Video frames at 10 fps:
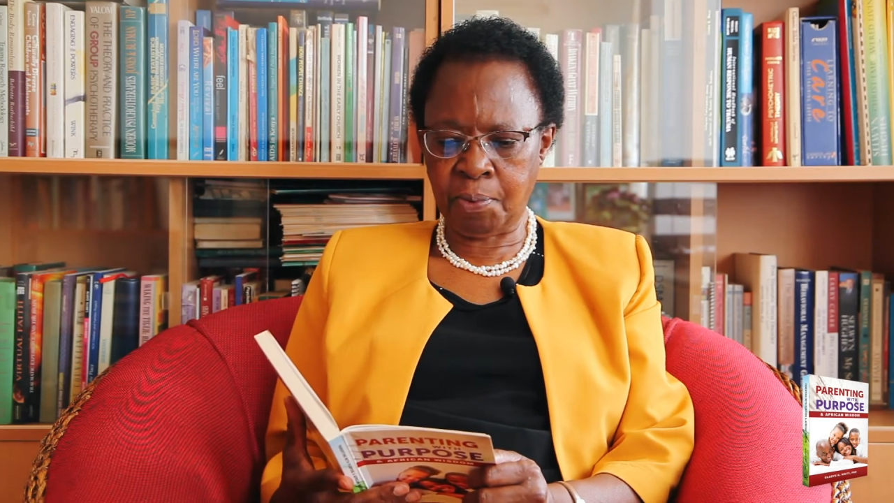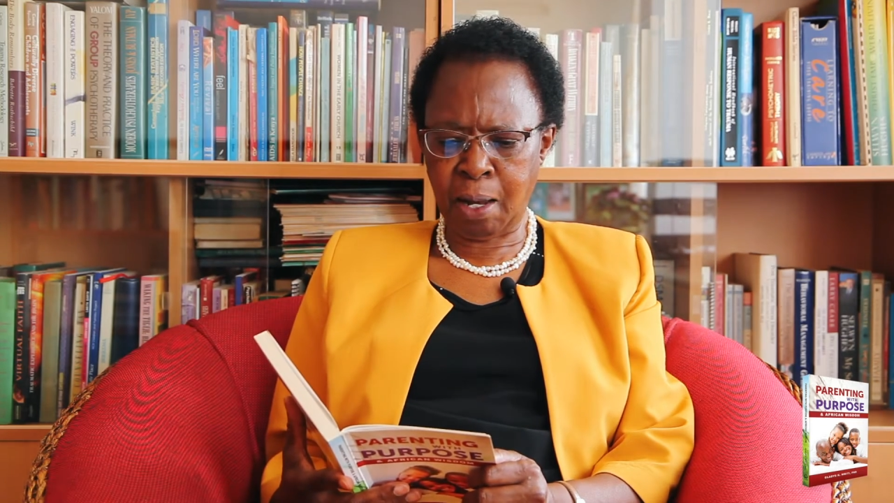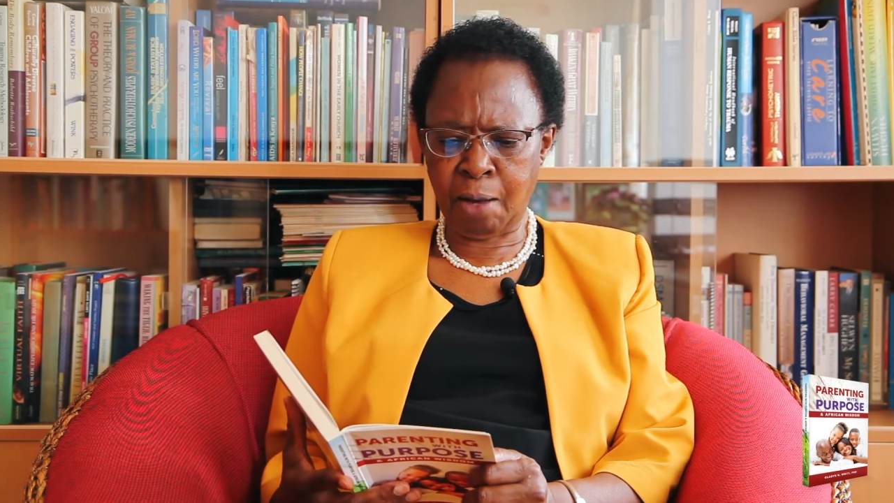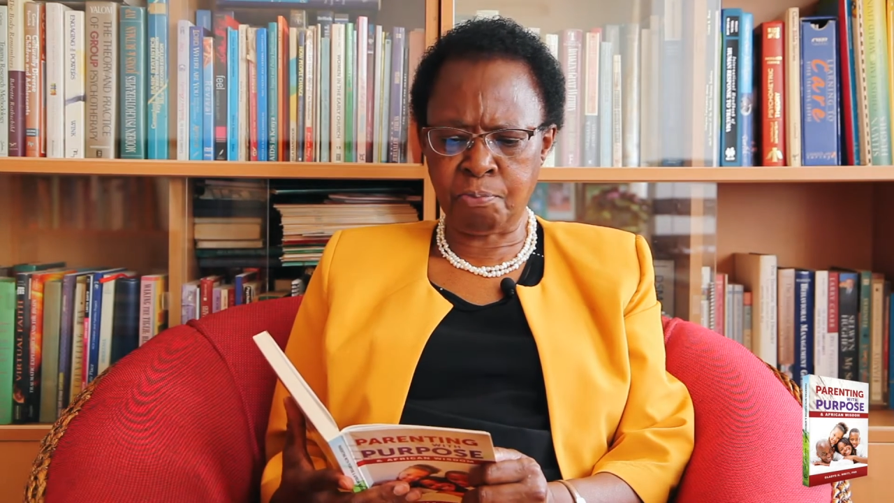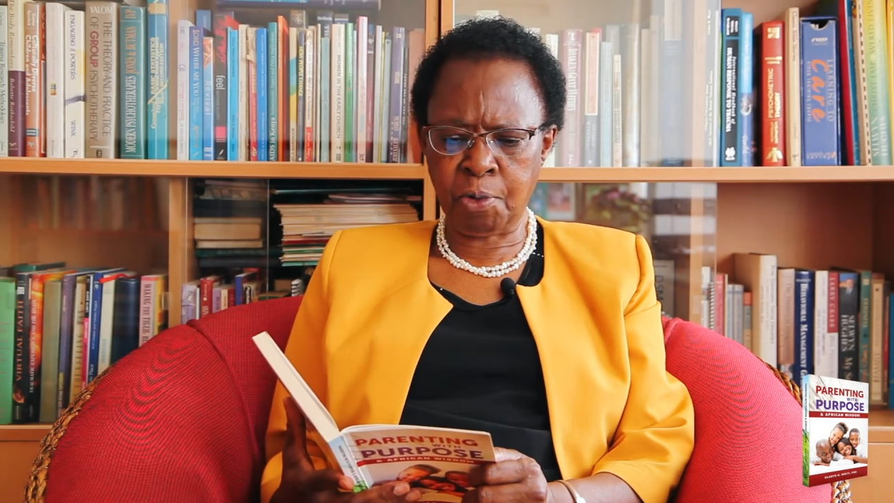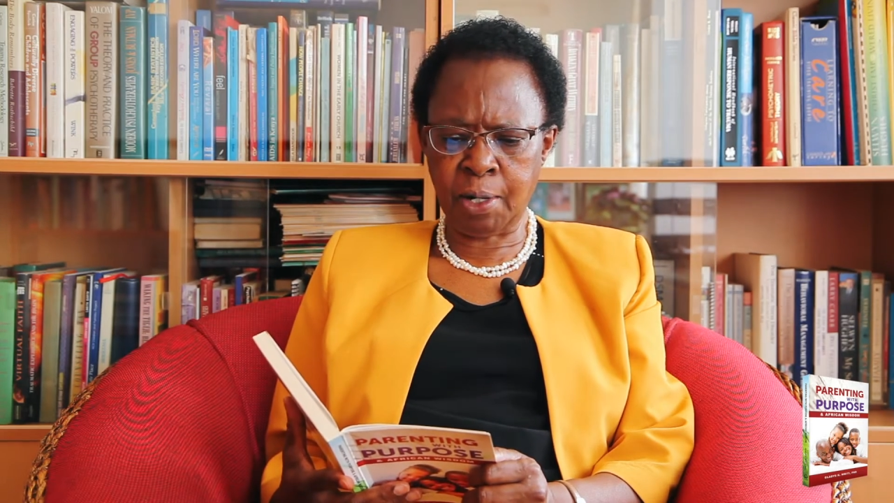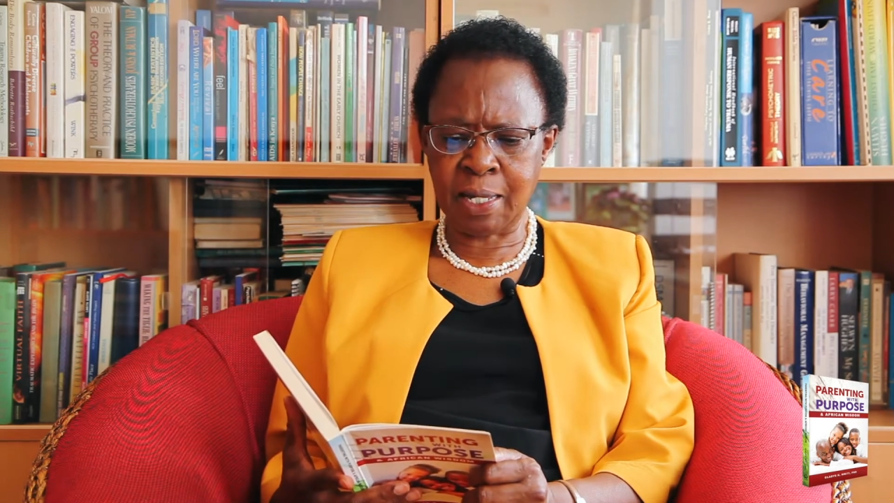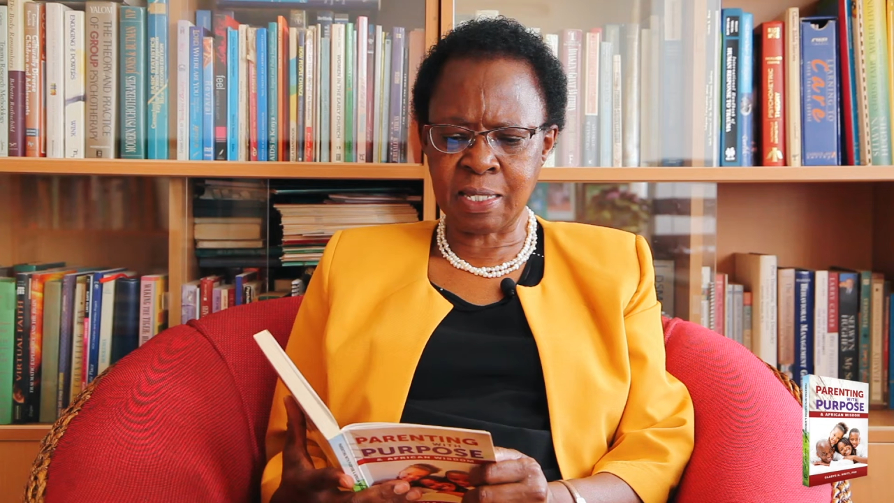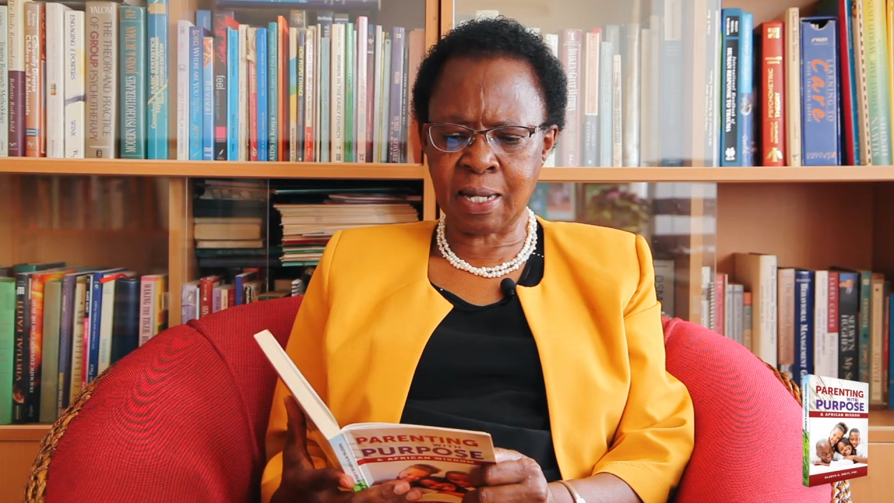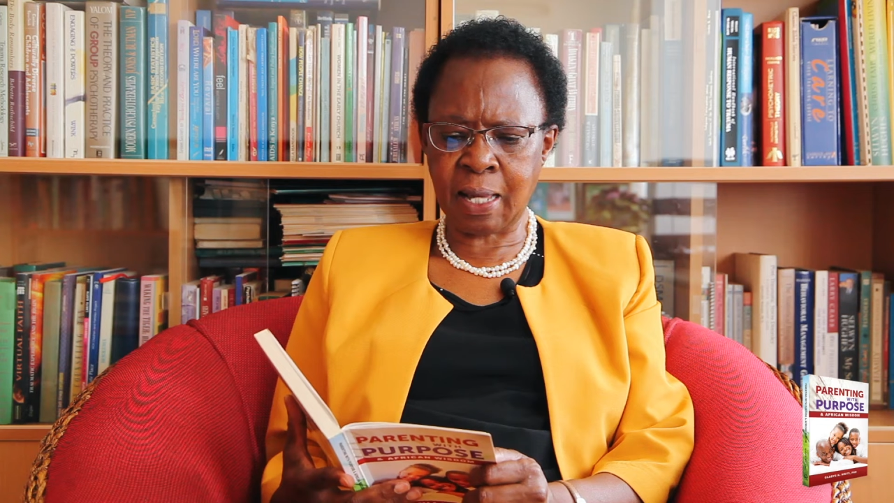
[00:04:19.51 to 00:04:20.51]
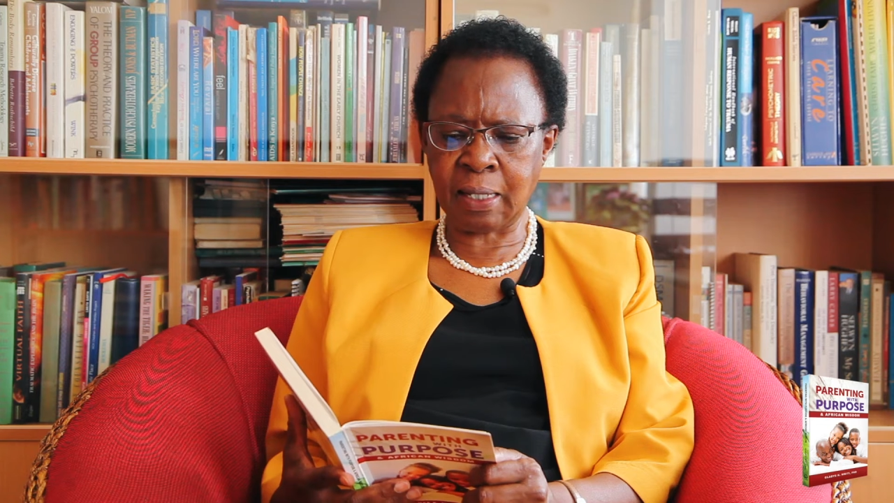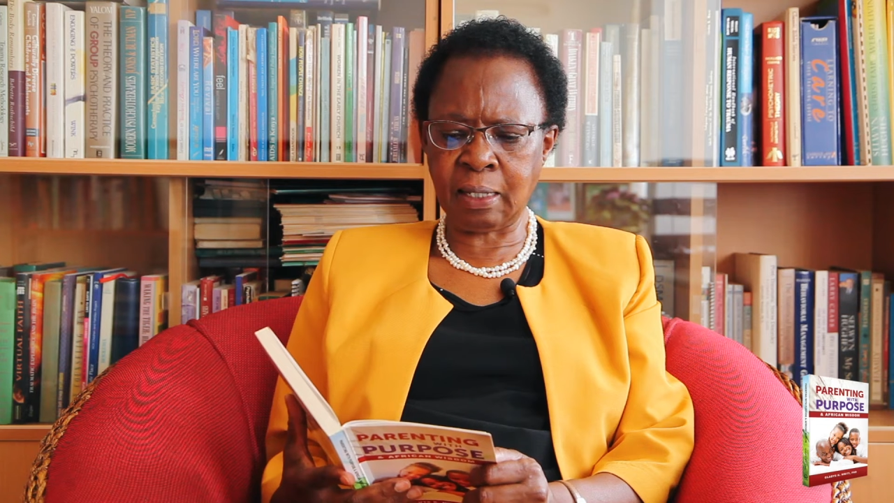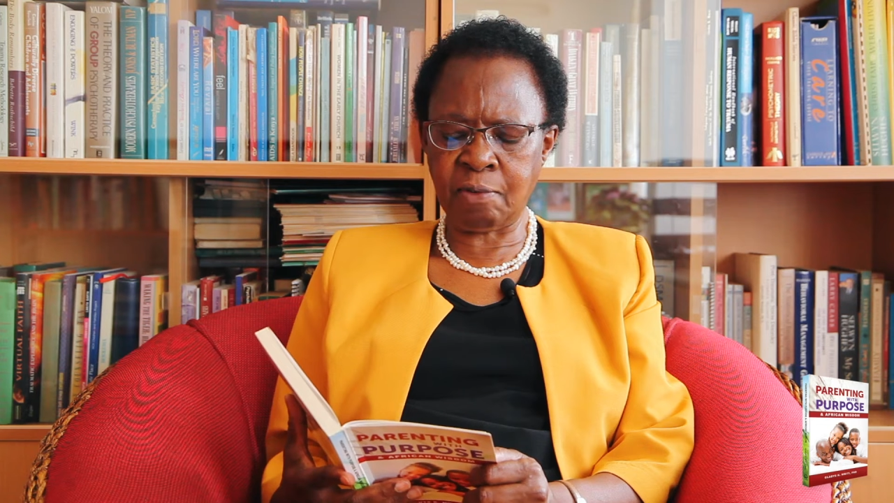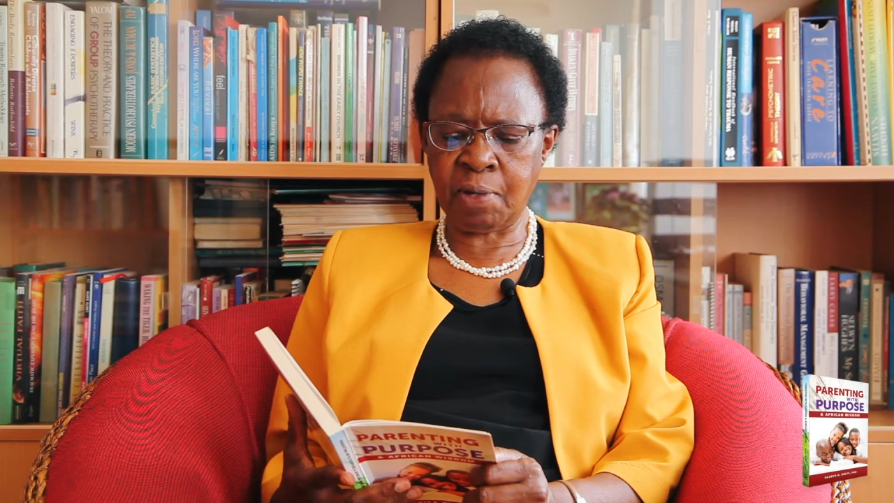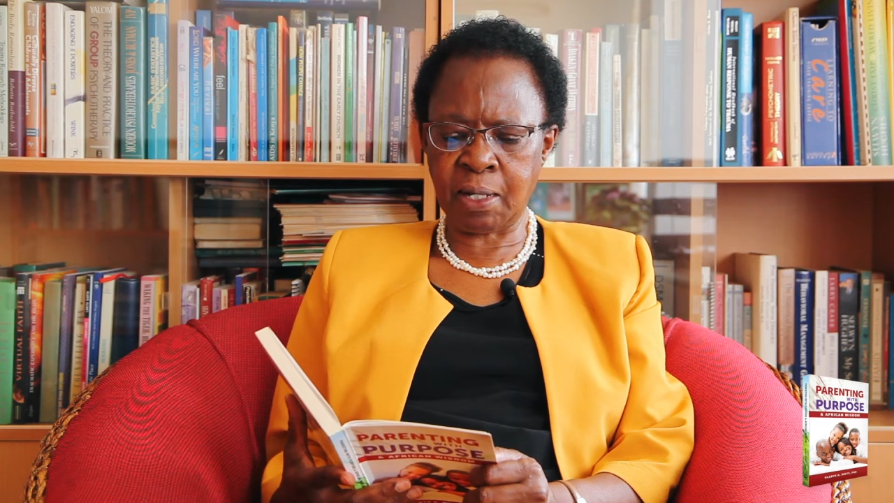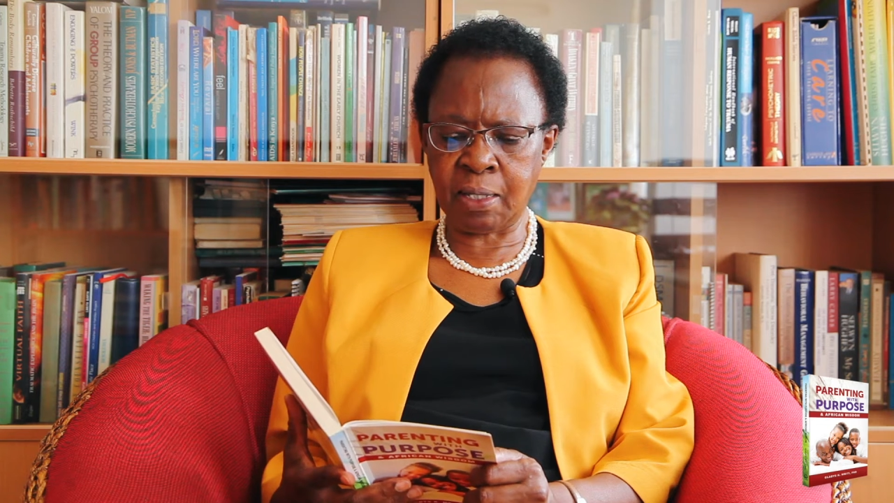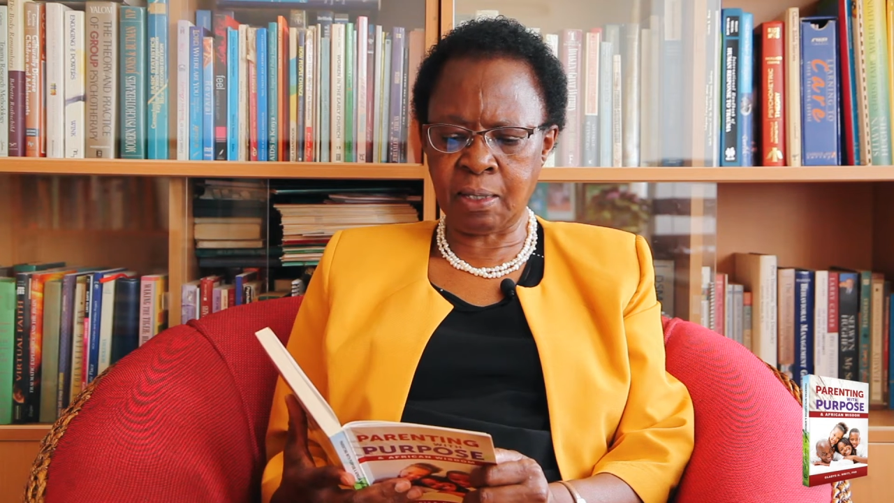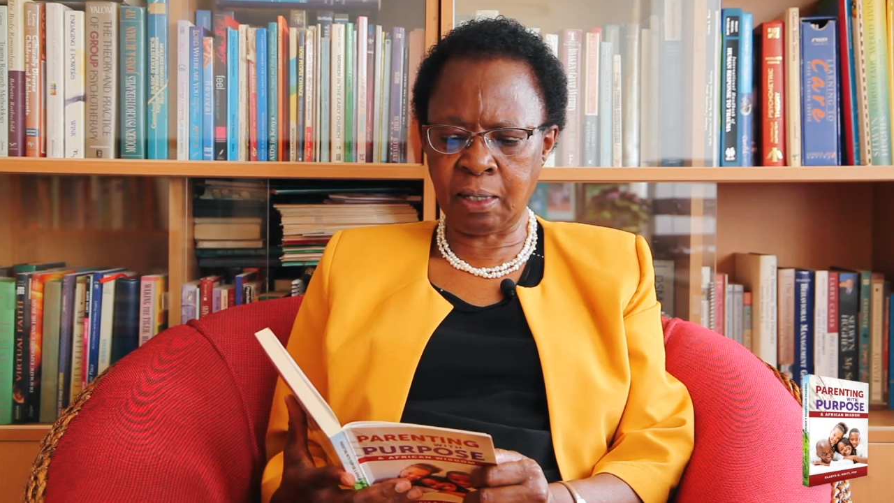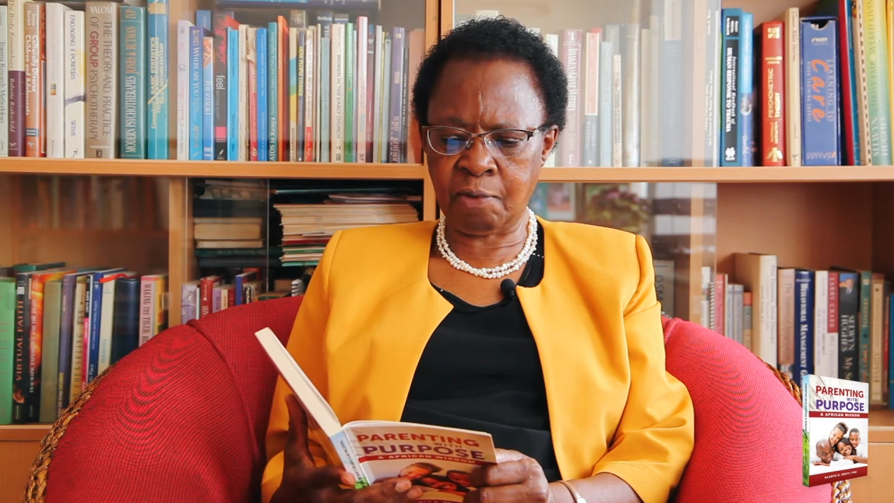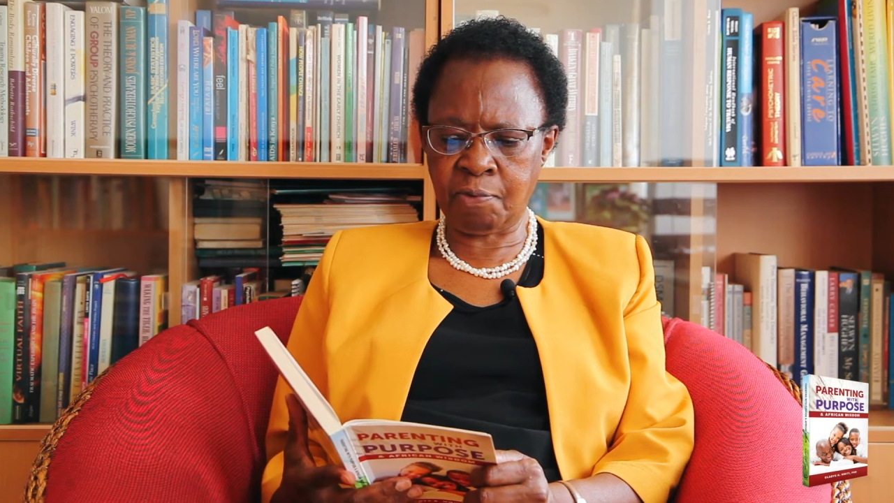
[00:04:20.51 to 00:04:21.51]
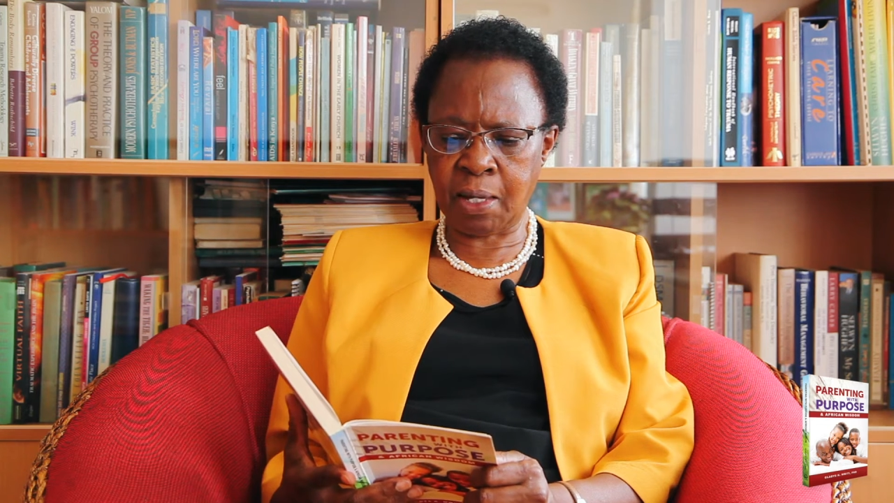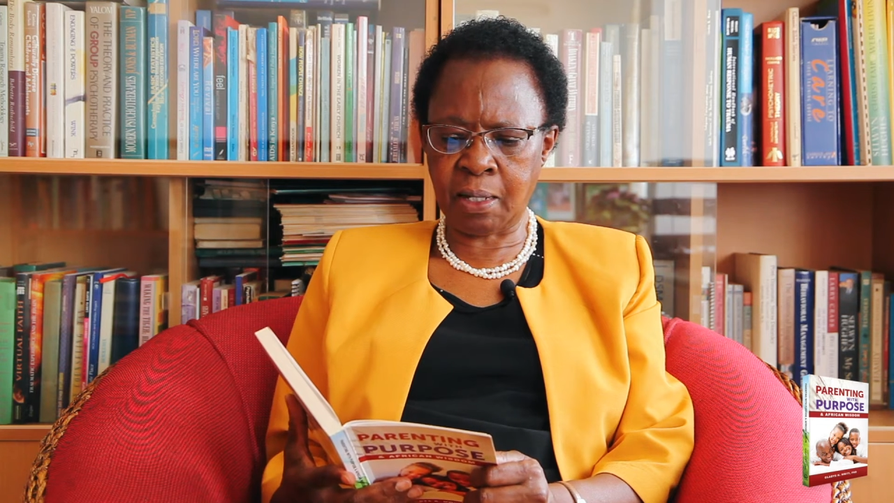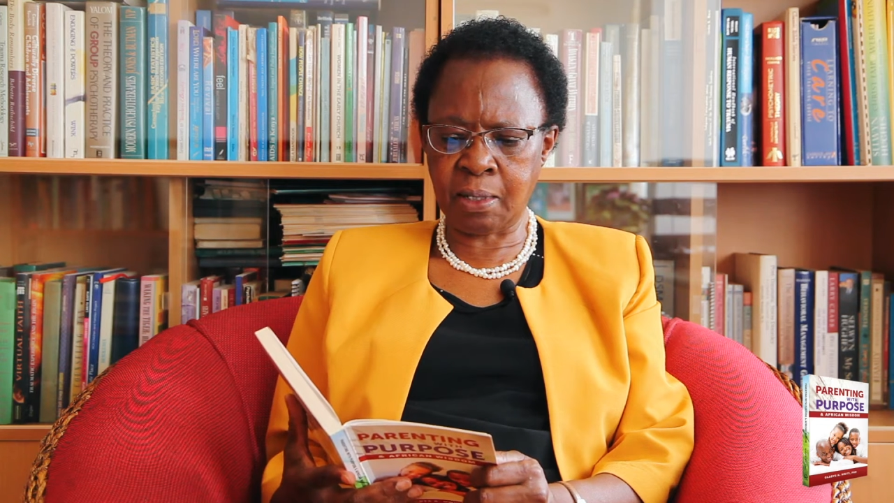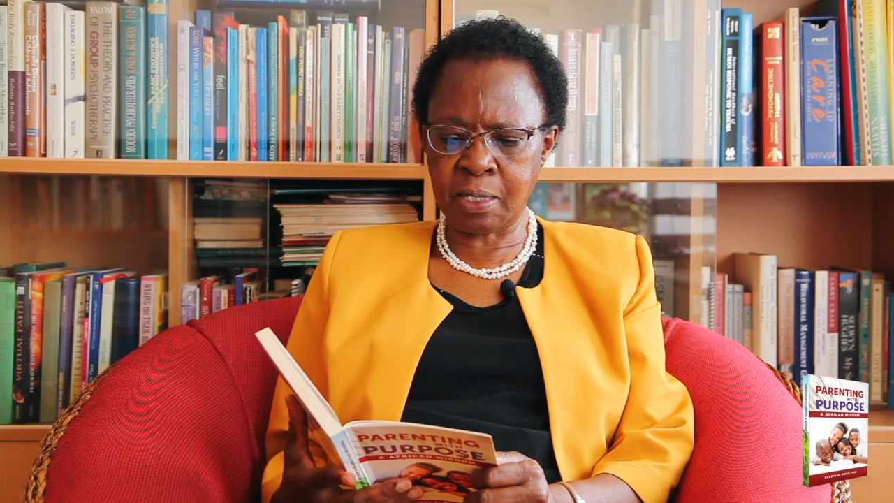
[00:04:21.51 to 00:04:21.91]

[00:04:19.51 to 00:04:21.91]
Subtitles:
I've more or less like given